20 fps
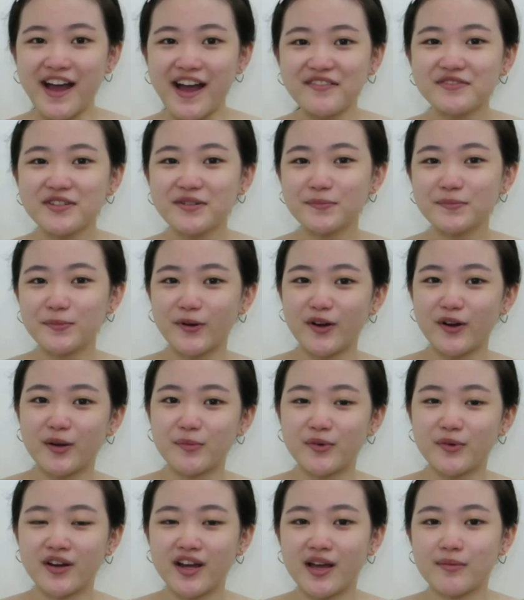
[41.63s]
So after
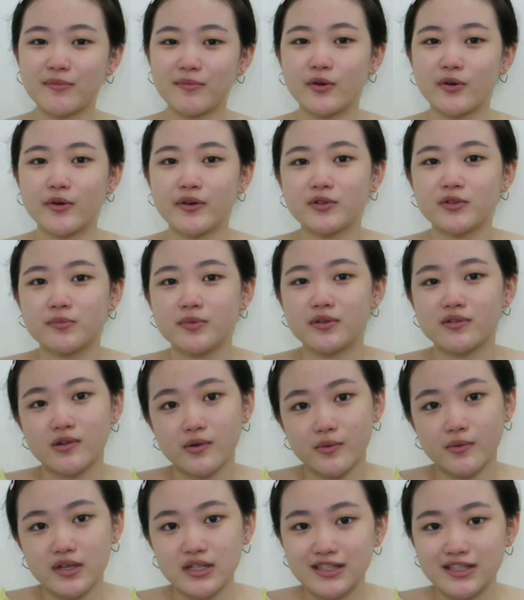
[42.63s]
primer, I'm going
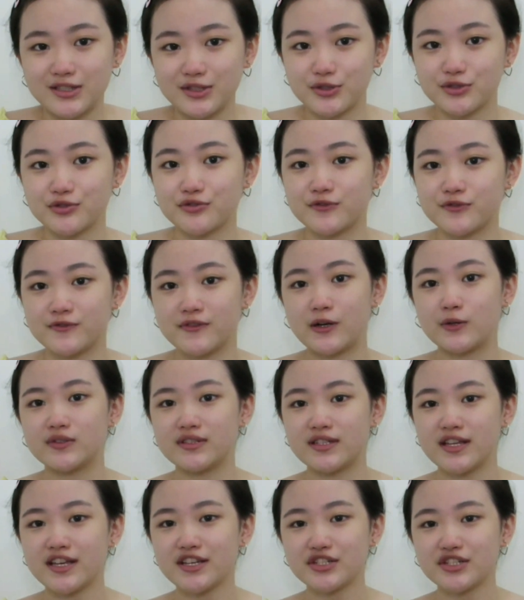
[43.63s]
to be going into
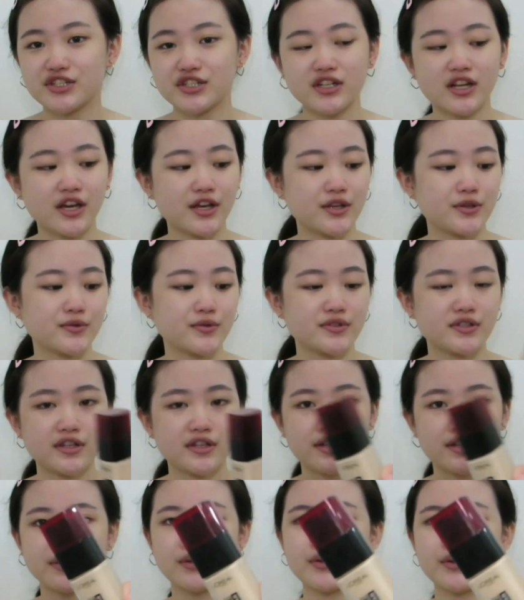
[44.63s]
foundation. I use